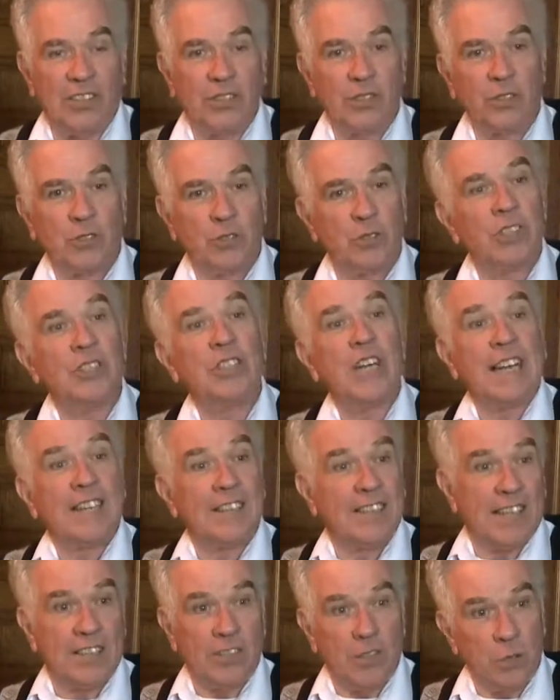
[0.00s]
just
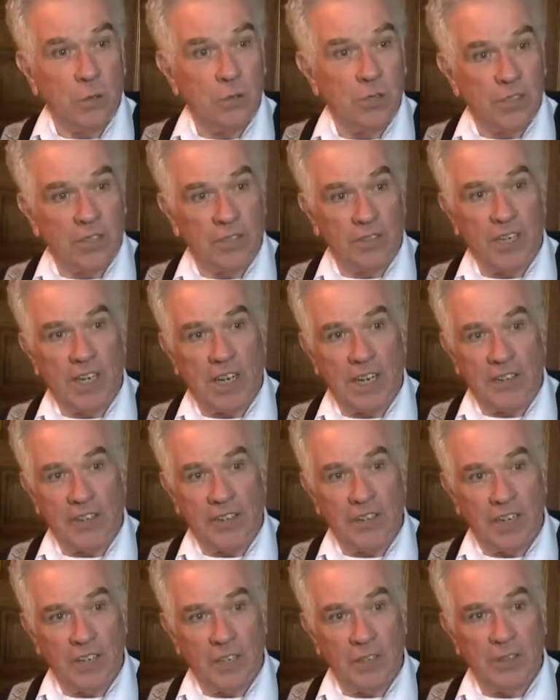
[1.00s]
reject that notion of God
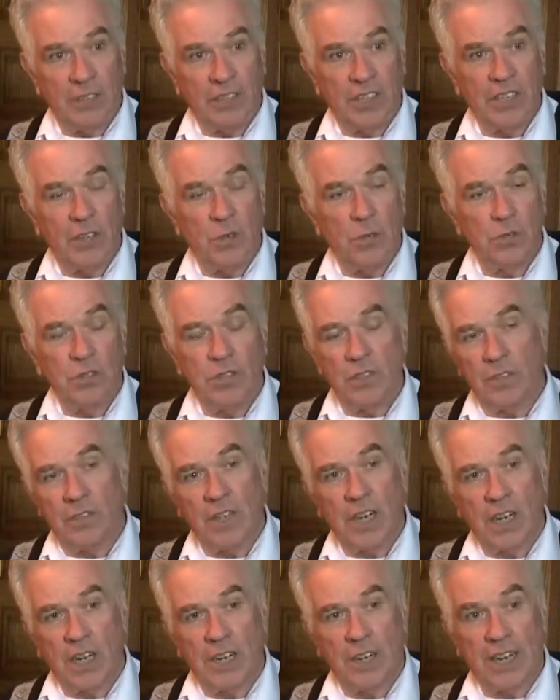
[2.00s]
now, the notion of
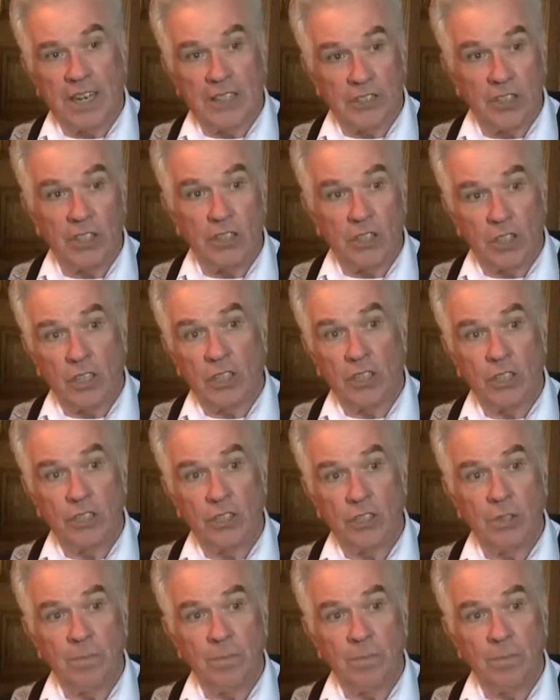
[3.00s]
God as a judge.